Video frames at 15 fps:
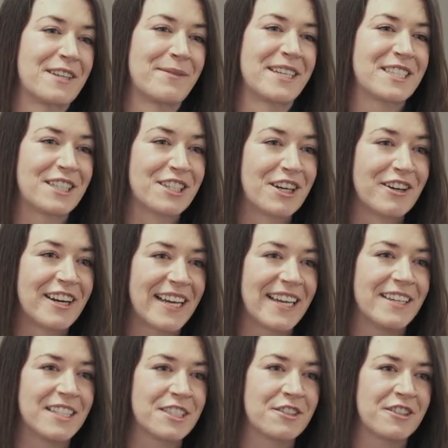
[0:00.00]
is very much a growing
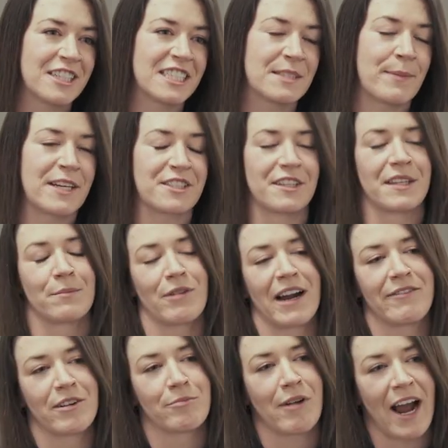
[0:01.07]
industry, especially in the
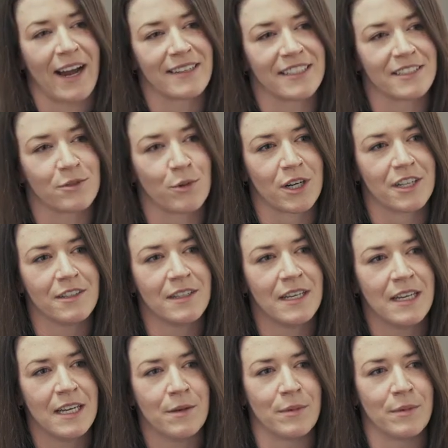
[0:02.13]
private practice world,